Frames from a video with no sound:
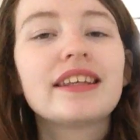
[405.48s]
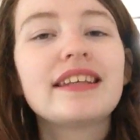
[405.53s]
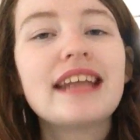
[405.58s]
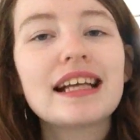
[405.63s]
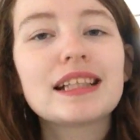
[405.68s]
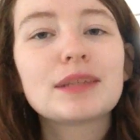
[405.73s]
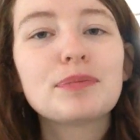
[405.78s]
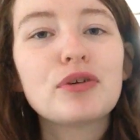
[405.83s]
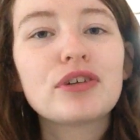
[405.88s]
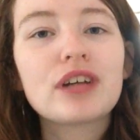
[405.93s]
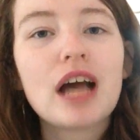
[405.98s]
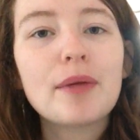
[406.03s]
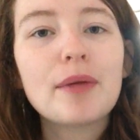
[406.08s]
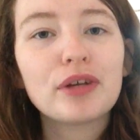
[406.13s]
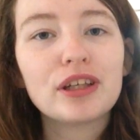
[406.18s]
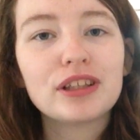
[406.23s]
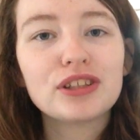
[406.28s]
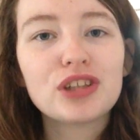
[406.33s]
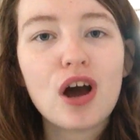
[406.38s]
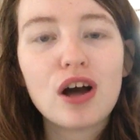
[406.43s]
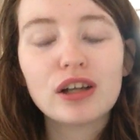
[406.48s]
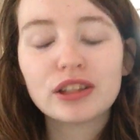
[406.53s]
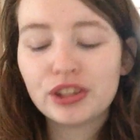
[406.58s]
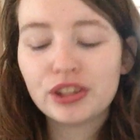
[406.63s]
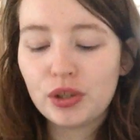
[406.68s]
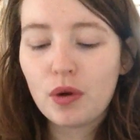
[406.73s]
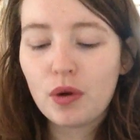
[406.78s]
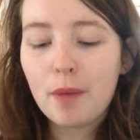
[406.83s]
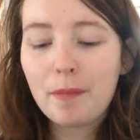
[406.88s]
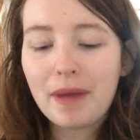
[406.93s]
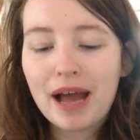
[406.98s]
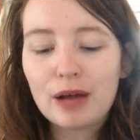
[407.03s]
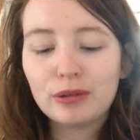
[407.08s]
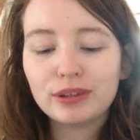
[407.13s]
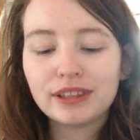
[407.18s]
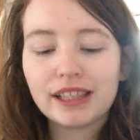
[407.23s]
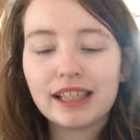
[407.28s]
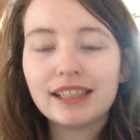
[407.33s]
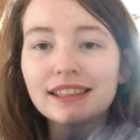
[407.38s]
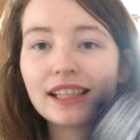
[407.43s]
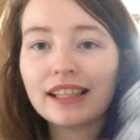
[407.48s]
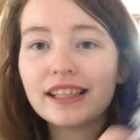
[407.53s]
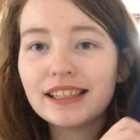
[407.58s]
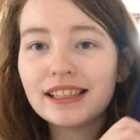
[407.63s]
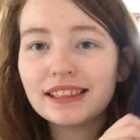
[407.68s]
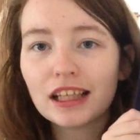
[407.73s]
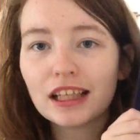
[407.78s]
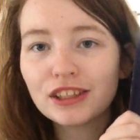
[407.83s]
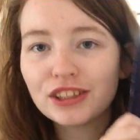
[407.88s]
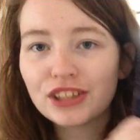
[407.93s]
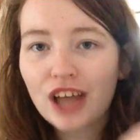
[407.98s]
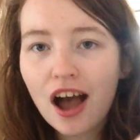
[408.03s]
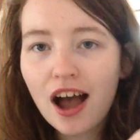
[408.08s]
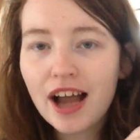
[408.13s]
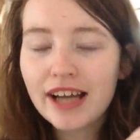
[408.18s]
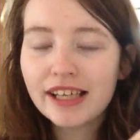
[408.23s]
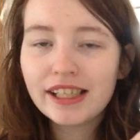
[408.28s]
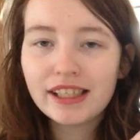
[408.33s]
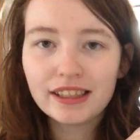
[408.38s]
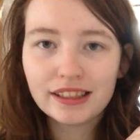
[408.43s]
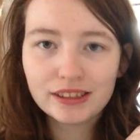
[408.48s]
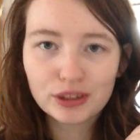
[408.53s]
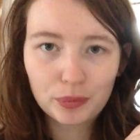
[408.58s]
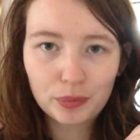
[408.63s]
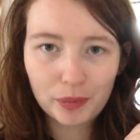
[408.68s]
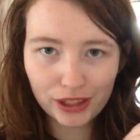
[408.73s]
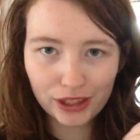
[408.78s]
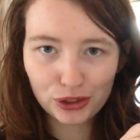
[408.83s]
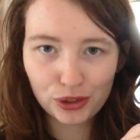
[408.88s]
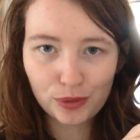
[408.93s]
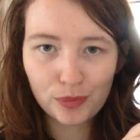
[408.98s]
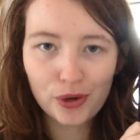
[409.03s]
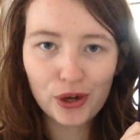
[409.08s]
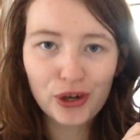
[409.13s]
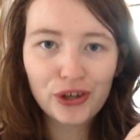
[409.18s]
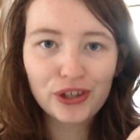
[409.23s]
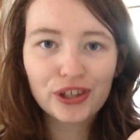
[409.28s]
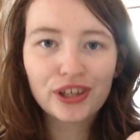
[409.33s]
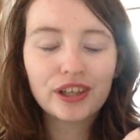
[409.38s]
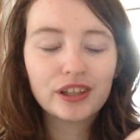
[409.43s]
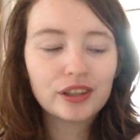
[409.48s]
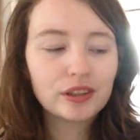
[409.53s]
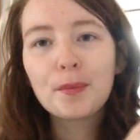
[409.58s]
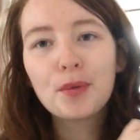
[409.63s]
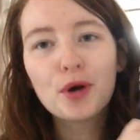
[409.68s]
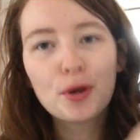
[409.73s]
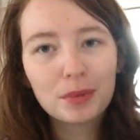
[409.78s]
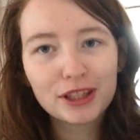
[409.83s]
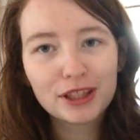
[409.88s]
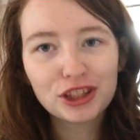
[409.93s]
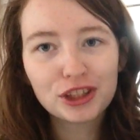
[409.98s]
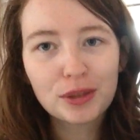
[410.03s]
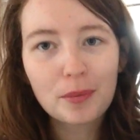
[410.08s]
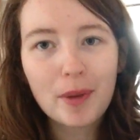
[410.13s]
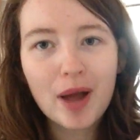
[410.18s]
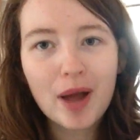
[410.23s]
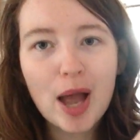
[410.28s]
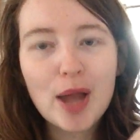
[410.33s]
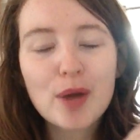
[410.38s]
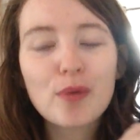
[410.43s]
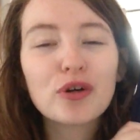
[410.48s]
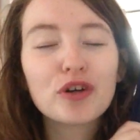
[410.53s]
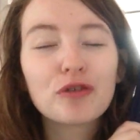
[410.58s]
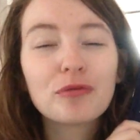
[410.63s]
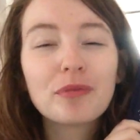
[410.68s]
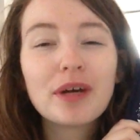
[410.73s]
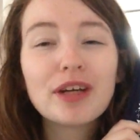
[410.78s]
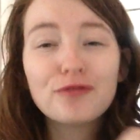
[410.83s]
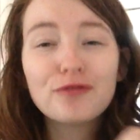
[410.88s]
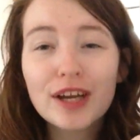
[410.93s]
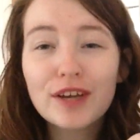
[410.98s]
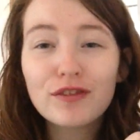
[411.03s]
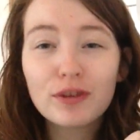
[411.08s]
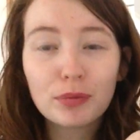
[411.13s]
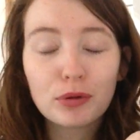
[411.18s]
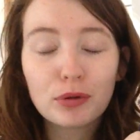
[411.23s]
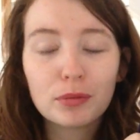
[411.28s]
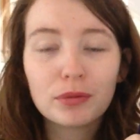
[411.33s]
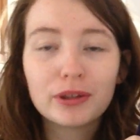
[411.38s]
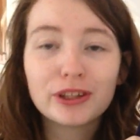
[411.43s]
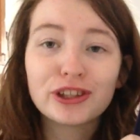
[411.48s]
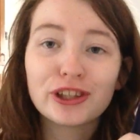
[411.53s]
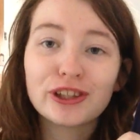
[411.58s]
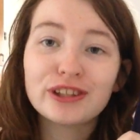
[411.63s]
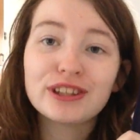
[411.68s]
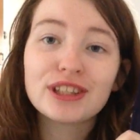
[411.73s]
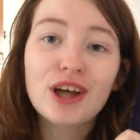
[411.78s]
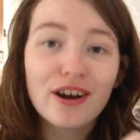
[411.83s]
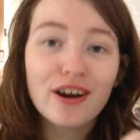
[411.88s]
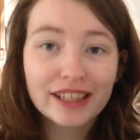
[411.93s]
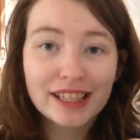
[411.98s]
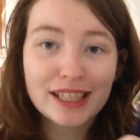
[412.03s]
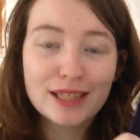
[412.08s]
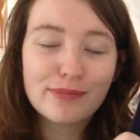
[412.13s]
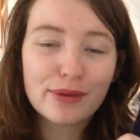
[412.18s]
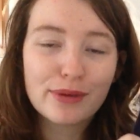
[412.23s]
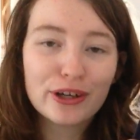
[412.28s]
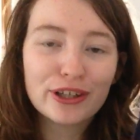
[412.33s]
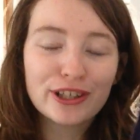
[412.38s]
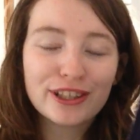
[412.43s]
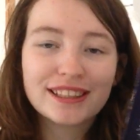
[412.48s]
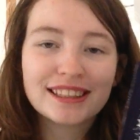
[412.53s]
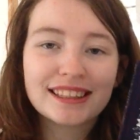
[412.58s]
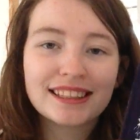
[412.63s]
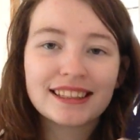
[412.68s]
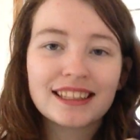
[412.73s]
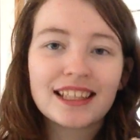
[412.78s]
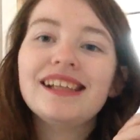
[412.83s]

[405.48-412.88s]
The next book I'm going to talk to you about is this tiny little picture book, published by one of my favourite publishers, Hotkey Books.